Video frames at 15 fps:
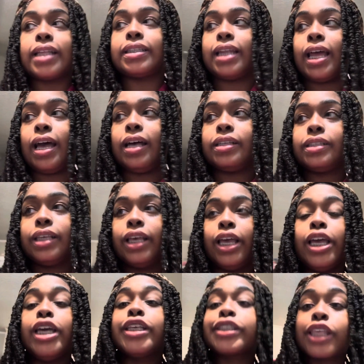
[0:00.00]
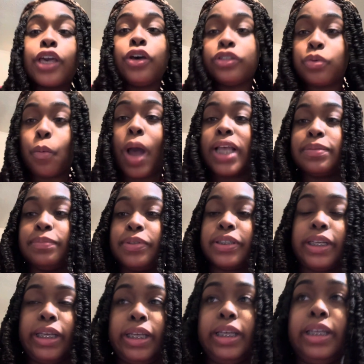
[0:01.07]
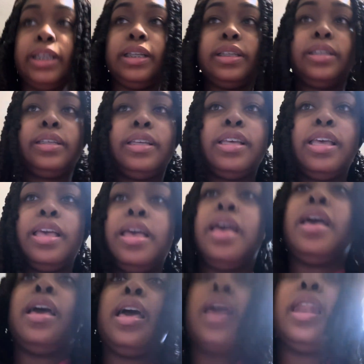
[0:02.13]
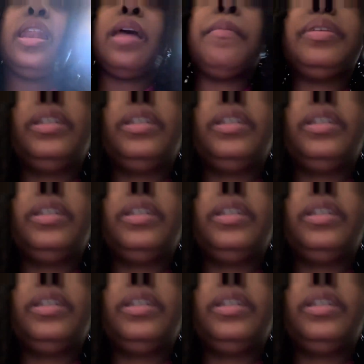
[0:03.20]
house. Excuse the washing machine. Let me